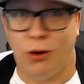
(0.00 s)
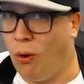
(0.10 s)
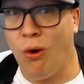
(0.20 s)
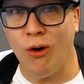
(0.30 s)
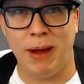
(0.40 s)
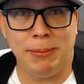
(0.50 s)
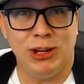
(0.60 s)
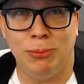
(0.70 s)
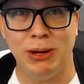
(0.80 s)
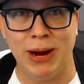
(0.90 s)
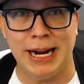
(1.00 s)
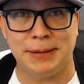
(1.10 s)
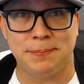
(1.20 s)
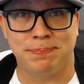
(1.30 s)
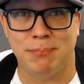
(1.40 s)
Or maybe you'll be
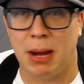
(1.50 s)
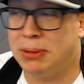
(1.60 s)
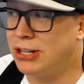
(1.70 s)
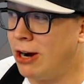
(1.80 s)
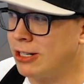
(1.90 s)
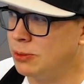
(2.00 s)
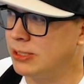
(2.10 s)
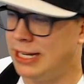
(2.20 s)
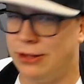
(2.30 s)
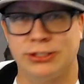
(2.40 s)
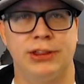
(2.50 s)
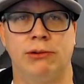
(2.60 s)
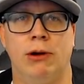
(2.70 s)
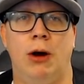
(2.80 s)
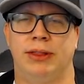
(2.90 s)
right. Maybe the doctor will say there's
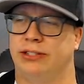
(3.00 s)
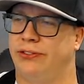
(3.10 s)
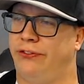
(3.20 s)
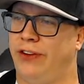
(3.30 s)
nothing wrong with this